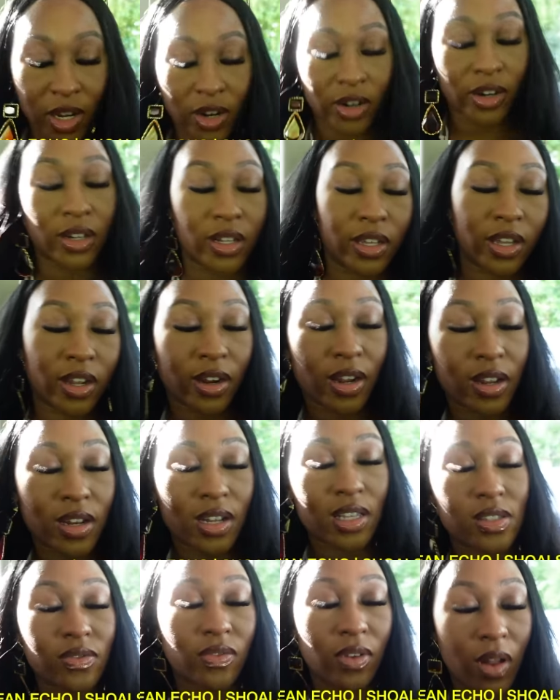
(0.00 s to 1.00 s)
it earlier in
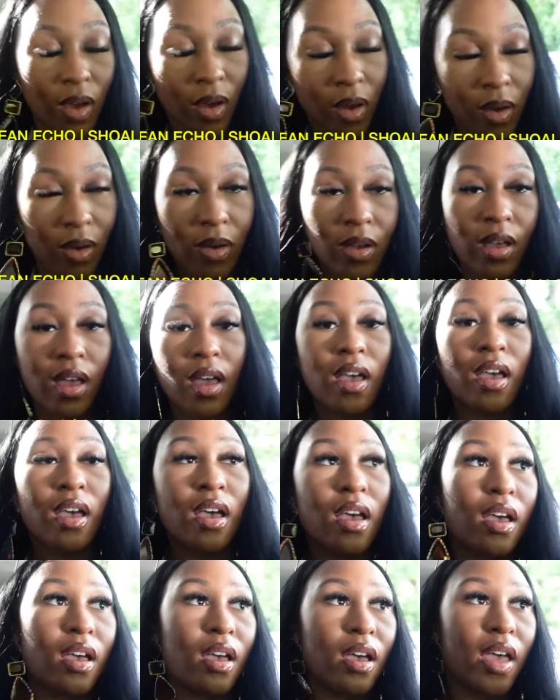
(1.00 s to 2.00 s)
this vlog,
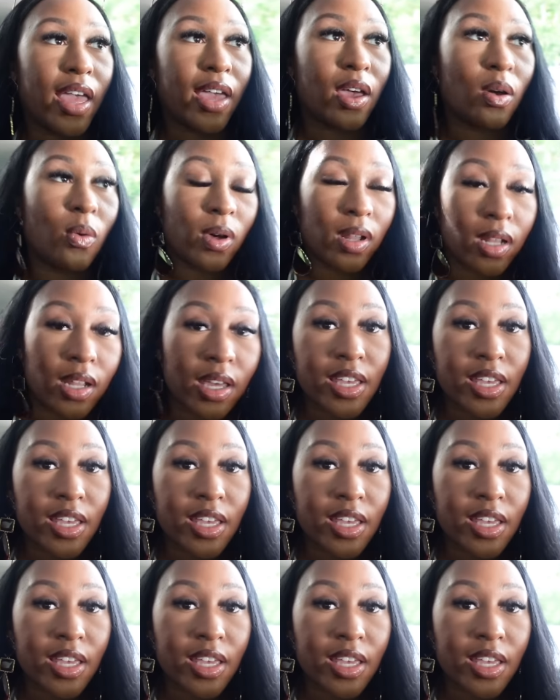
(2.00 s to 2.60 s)
Anguilla